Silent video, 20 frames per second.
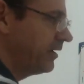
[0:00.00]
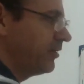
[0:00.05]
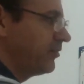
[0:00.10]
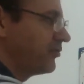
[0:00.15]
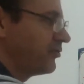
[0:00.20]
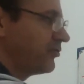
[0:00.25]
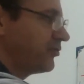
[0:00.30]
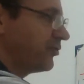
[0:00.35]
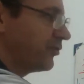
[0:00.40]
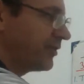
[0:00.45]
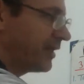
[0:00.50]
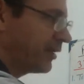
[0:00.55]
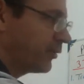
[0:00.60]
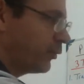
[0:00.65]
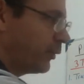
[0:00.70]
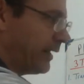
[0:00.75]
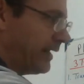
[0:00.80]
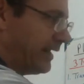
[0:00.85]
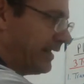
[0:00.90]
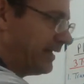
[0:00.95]
so that
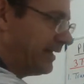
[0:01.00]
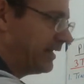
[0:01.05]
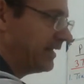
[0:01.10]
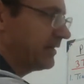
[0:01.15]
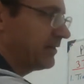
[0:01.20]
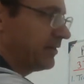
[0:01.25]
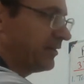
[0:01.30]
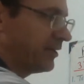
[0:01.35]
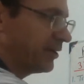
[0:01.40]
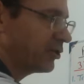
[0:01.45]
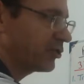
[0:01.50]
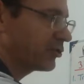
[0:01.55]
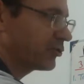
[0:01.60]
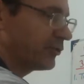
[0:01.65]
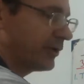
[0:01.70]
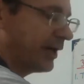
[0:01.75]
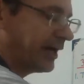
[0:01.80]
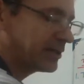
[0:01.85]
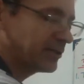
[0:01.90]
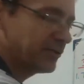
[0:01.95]
we get the
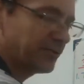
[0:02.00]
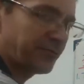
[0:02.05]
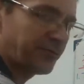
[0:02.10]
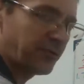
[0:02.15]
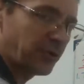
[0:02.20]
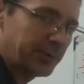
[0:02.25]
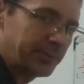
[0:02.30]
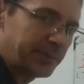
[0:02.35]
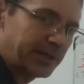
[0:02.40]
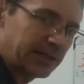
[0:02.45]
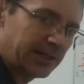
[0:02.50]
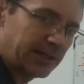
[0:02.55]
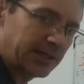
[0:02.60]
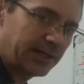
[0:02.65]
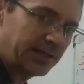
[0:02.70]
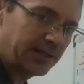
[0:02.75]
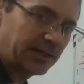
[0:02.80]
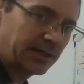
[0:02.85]
correct formula